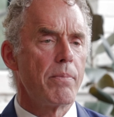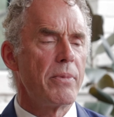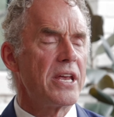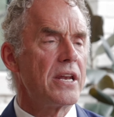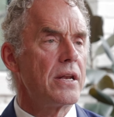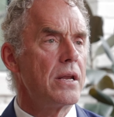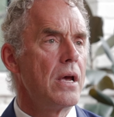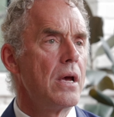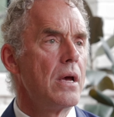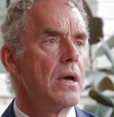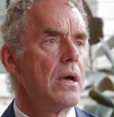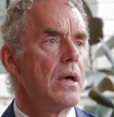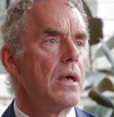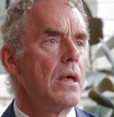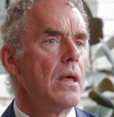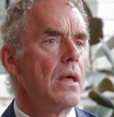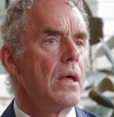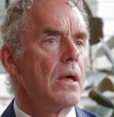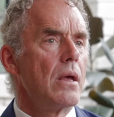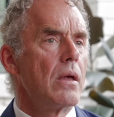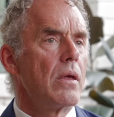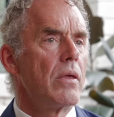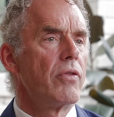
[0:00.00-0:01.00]
I mean,
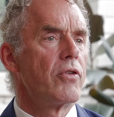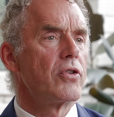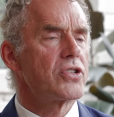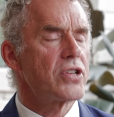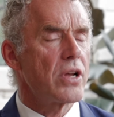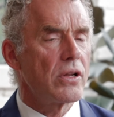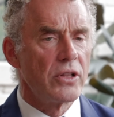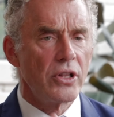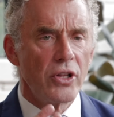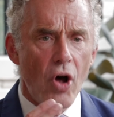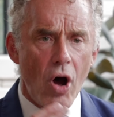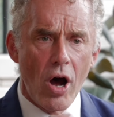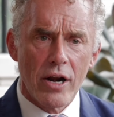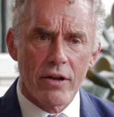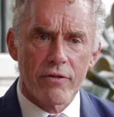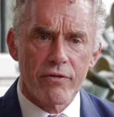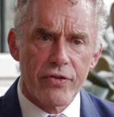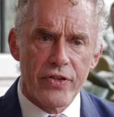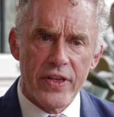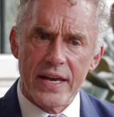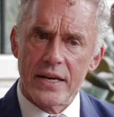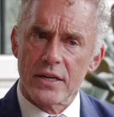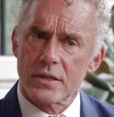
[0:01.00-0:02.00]
there's a lot
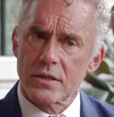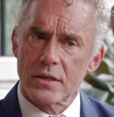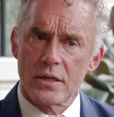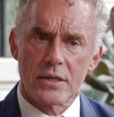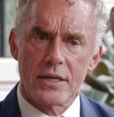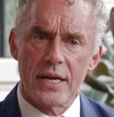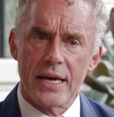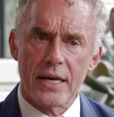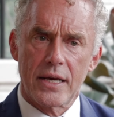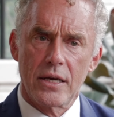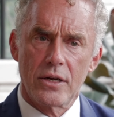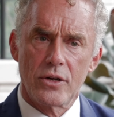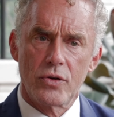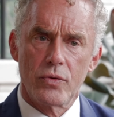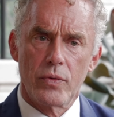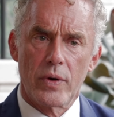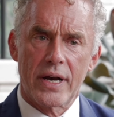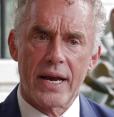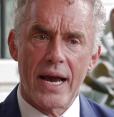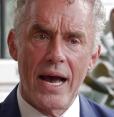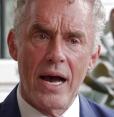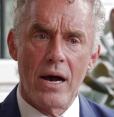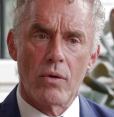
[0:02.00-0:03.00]
of things to take into
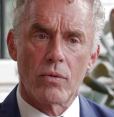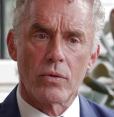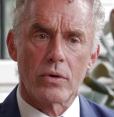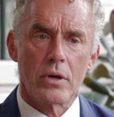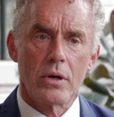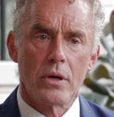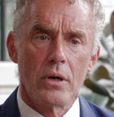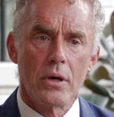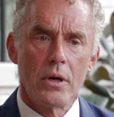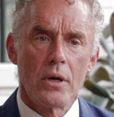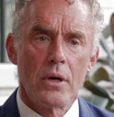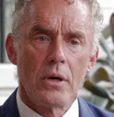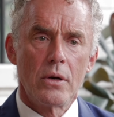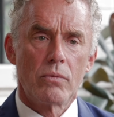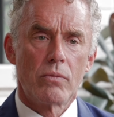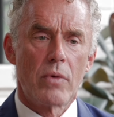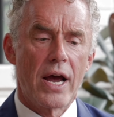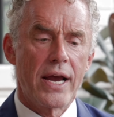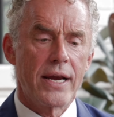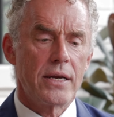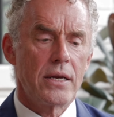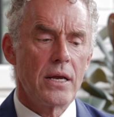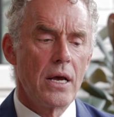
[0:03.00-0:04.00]
account,
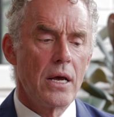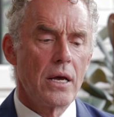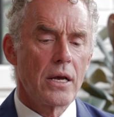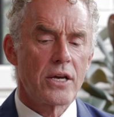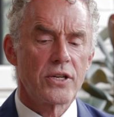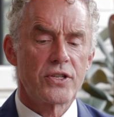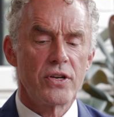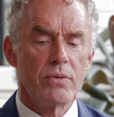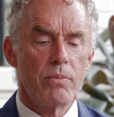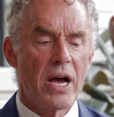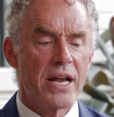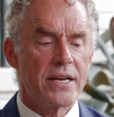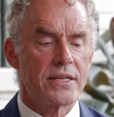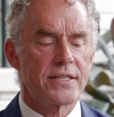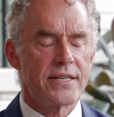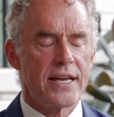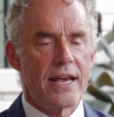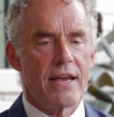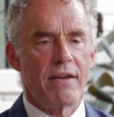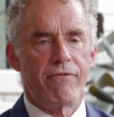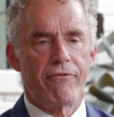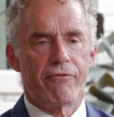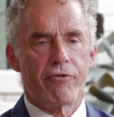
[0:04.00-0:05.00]
right? Because you might
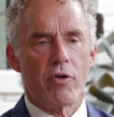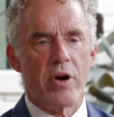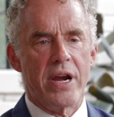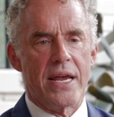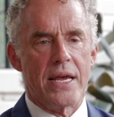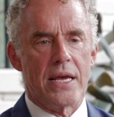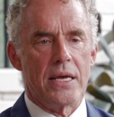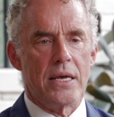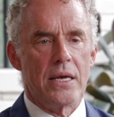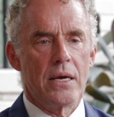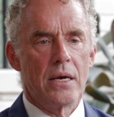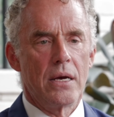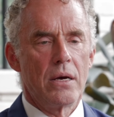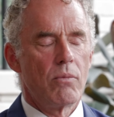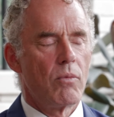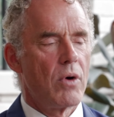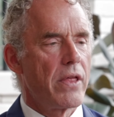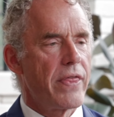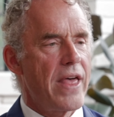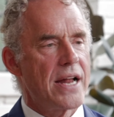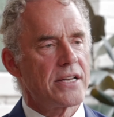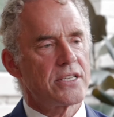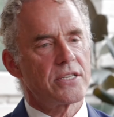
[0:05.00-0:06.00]
say free.
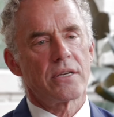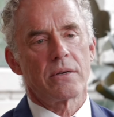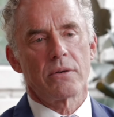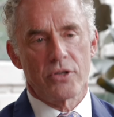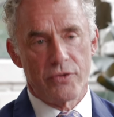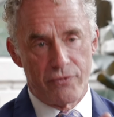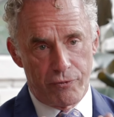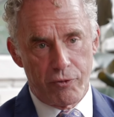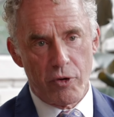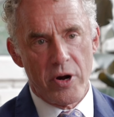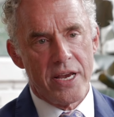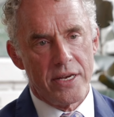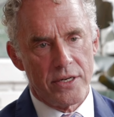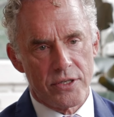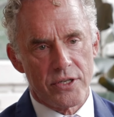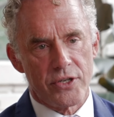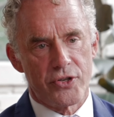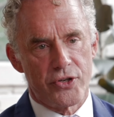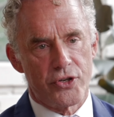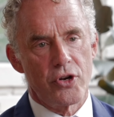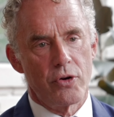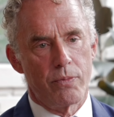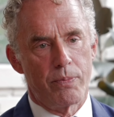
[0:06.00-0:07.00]
Well, that's free is
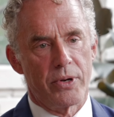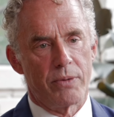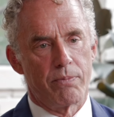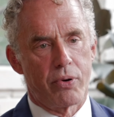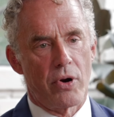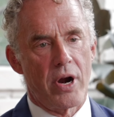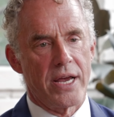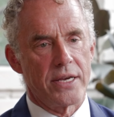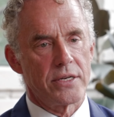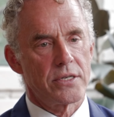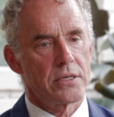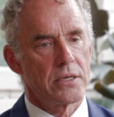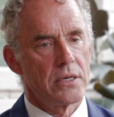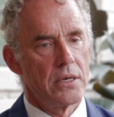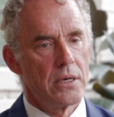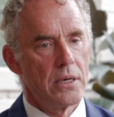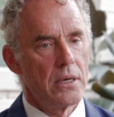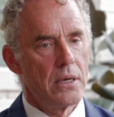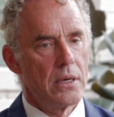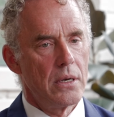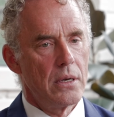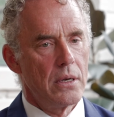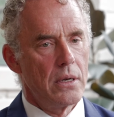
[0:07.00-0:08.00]
a stupid price. Yeah.
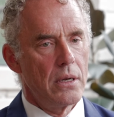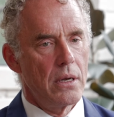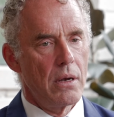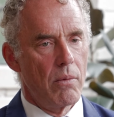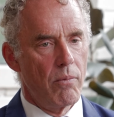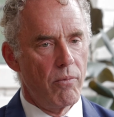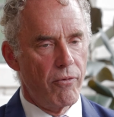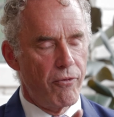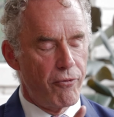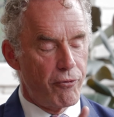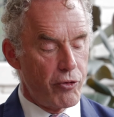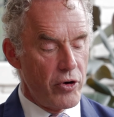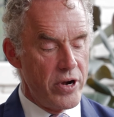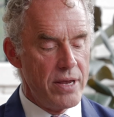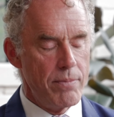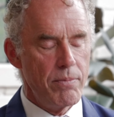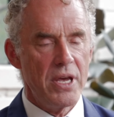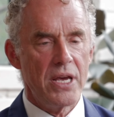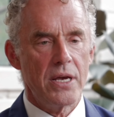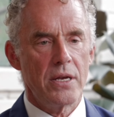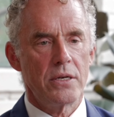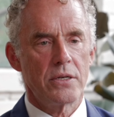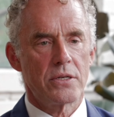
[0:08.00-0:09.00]
Free
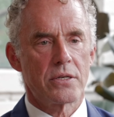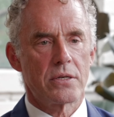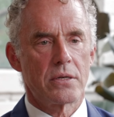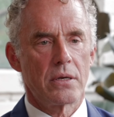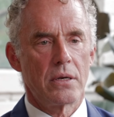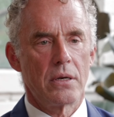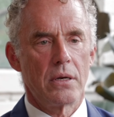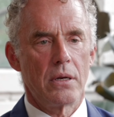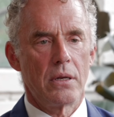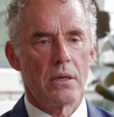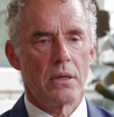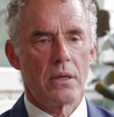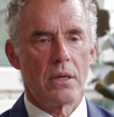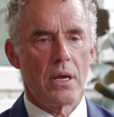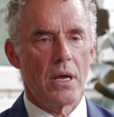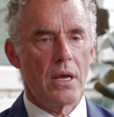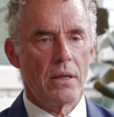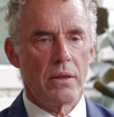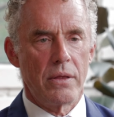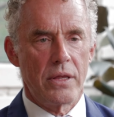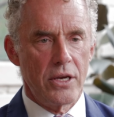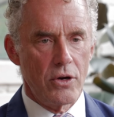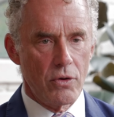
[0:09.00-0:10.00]
means
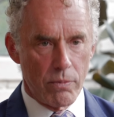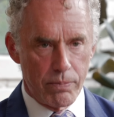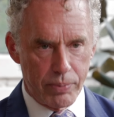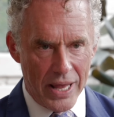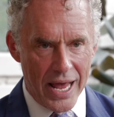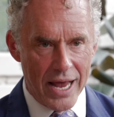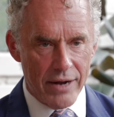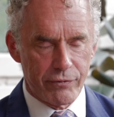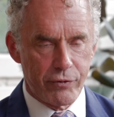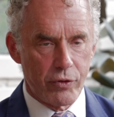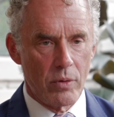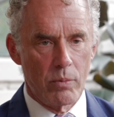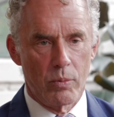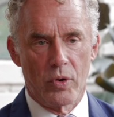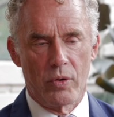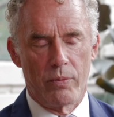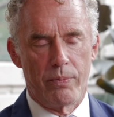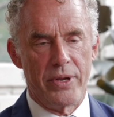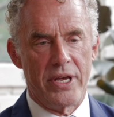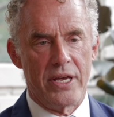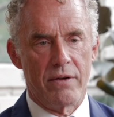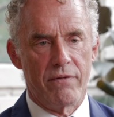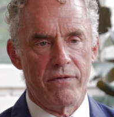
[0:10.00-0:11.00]
your platform will
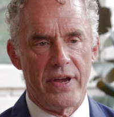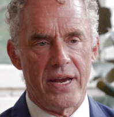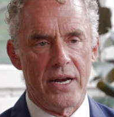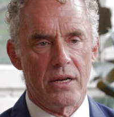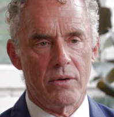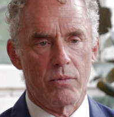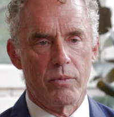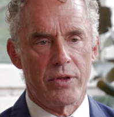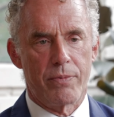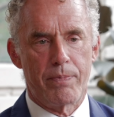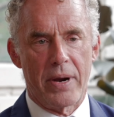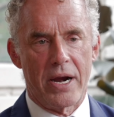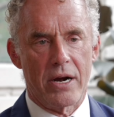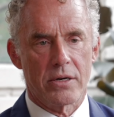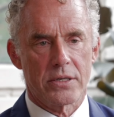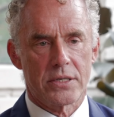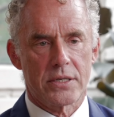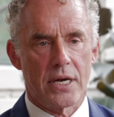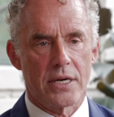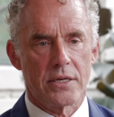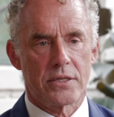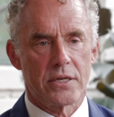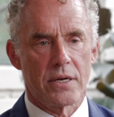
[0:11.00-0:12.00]
be invaded with
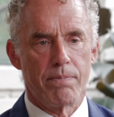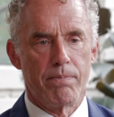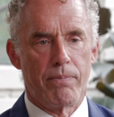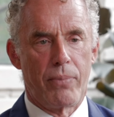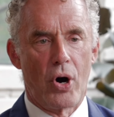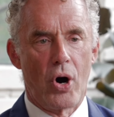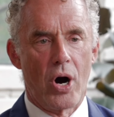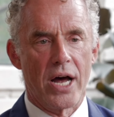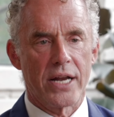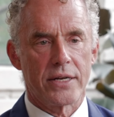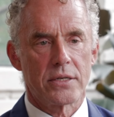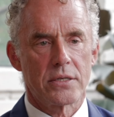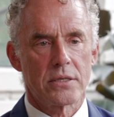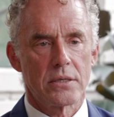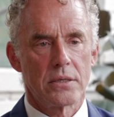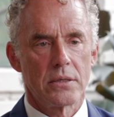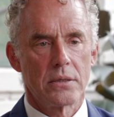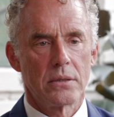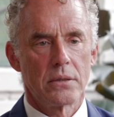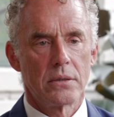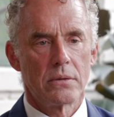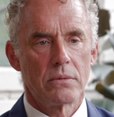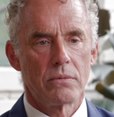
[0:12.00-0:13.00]
parasites and bots,
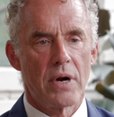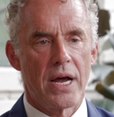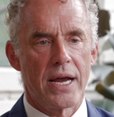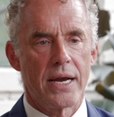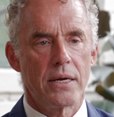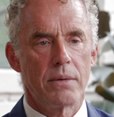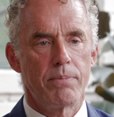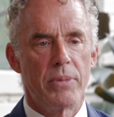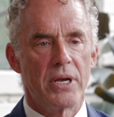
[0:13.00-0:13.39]
right?